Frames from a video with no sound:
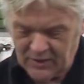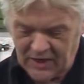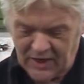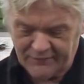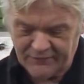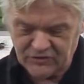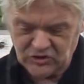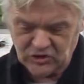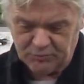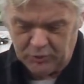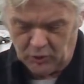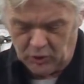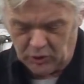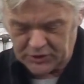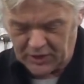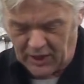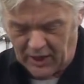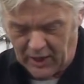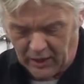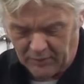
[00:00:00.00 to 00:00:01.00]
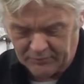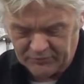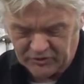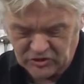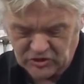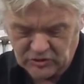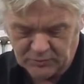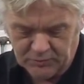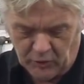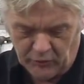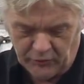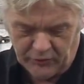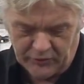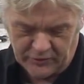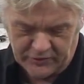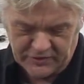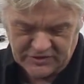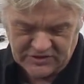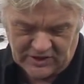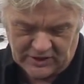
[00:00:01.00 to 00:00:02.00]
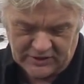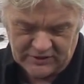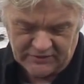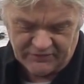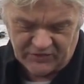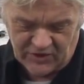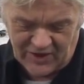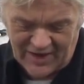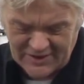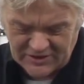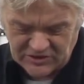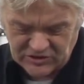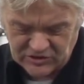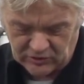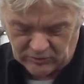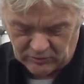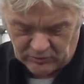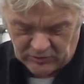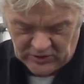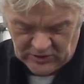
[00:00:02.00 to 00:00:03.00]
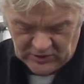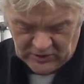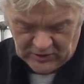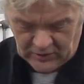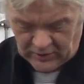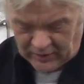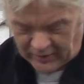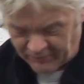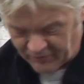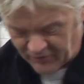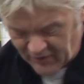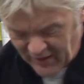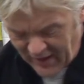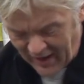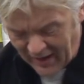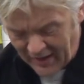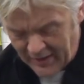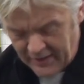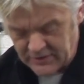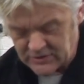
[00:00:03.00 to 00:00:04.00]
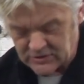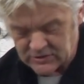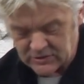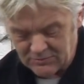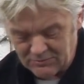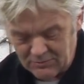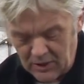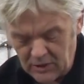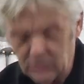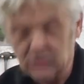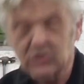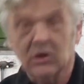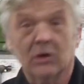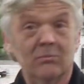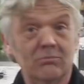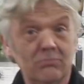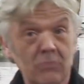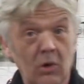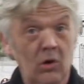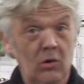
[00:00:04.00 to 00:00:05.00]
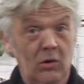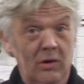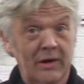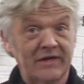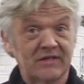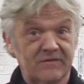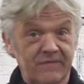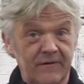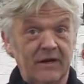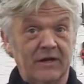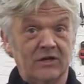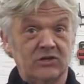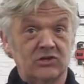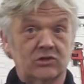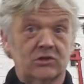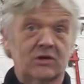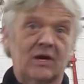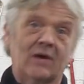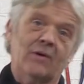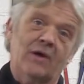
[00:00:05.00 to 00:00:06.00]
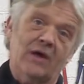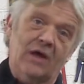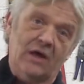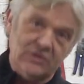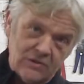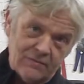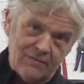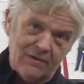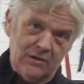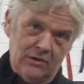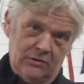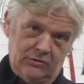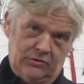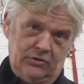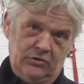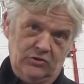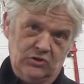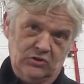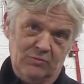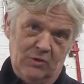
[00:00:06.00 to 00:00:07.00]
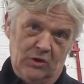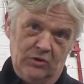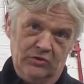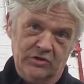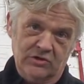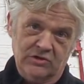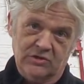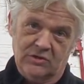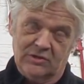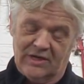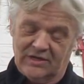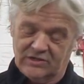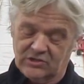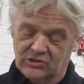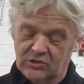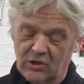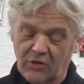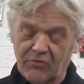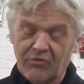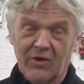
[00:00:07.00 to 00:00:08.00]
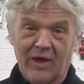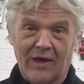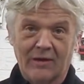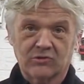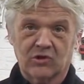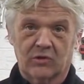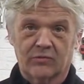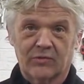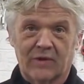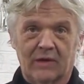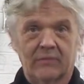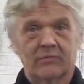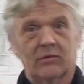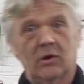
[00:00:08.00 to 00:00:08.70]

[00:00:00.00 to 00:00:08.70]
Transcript: we have a support arm to support the other side of the axle. And that is the motor more or less finished. Now it is a reluctance motor, so it has nothing else on that